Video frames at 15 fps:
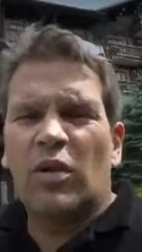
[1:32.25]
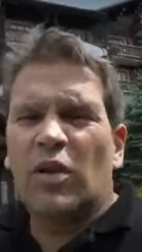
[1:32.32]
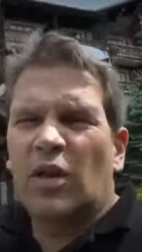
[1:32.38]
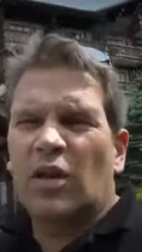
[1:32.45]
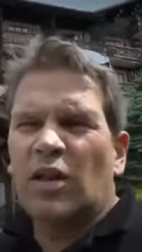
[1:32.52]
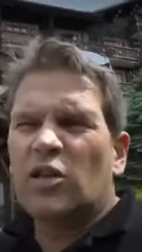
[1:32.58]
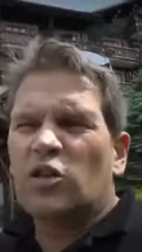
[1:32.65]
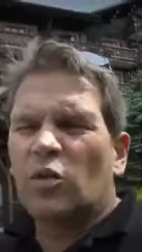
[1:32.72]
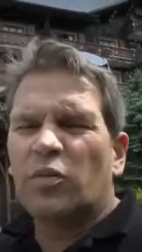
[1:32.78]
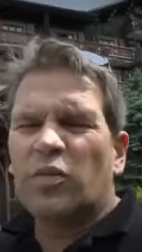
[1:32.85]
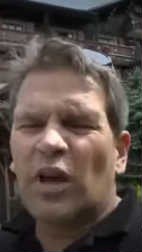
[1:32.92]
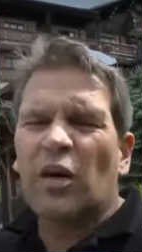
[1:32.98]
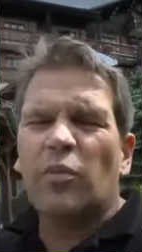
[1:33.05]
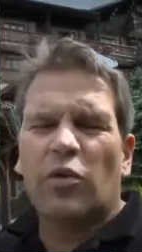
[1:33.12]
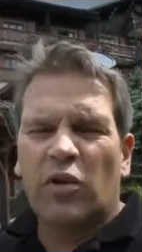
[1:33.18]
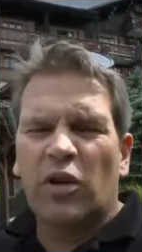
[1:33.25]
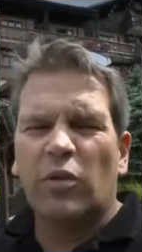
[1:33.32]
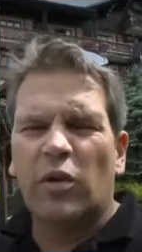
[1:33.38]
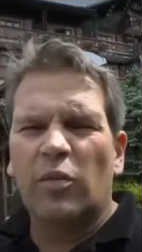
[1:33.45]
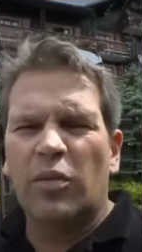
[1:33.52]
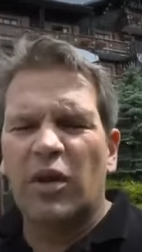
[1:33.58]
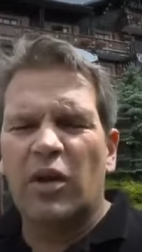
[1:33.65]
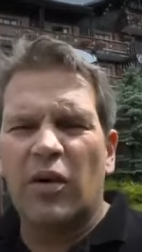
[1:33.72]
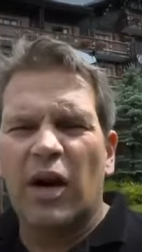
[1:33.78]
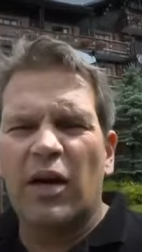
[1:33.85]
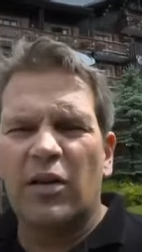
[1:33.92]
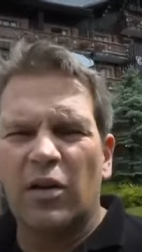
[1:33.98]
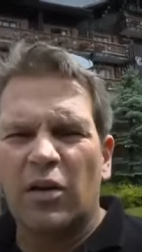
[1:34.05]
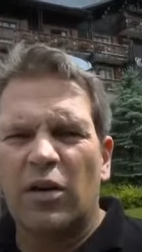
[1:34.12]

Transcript: he, needs some time, but he will be right. rider.